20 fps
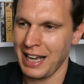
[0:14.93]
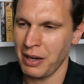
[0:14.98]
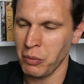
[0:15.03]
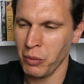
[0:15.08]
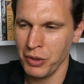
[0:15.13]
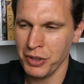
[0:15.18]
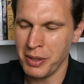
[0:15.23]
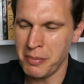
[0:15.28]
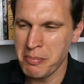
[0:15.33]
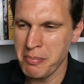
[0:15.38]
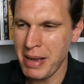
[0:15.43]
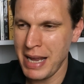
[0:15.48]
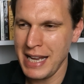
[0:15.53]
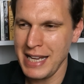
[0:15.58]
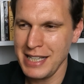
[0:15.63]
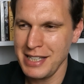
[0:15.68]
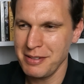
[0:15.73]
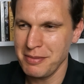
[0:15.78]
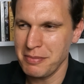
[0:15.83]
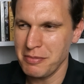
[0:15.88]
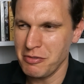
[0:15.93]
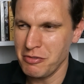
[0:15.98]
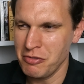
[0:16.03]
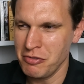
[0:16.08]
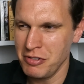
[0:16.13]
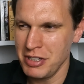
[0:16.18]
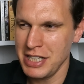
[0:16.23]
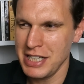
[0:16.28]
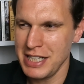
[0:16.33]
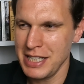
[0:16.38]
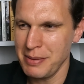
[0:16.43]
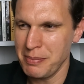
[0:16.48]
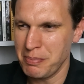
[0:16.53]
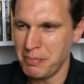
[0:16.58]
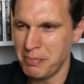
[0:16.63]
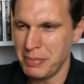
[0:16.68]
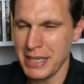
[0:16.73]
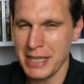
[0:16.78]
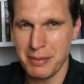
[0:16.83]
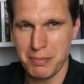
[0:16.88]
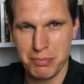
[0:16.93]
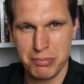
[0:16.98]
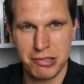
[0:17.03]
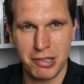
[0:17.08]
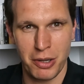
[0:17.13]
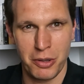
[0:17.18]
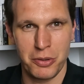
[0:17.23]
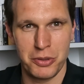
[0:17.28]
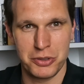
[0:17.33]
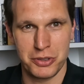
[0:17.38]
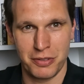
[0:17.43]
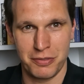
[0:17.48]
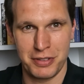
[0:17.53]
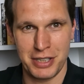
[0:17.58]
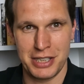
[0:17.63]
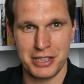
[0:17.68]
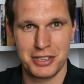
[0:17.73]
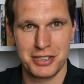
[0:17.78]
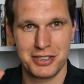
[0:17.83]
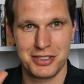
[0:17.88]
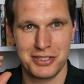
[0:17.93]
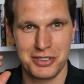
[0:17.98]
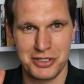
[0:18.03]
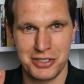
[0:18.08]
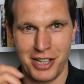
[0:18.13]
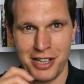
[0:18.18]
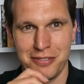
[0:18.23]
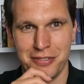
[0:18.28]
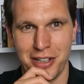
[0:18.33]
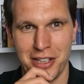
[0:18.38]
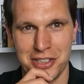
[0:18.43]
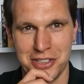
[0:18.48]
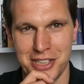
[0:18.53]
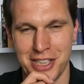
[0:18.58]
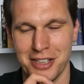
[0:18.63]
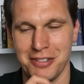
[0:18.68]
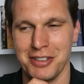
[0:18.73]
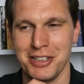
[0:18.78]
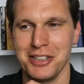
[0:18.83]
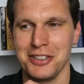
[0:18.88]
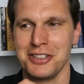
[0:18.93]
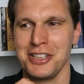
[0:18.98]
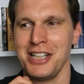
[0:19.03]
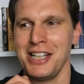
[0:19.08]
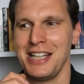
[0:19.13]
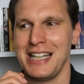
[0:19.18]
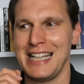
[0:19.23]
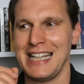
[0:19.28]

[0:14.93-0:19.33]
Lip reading: and one of the main really big pros of this sci-fi series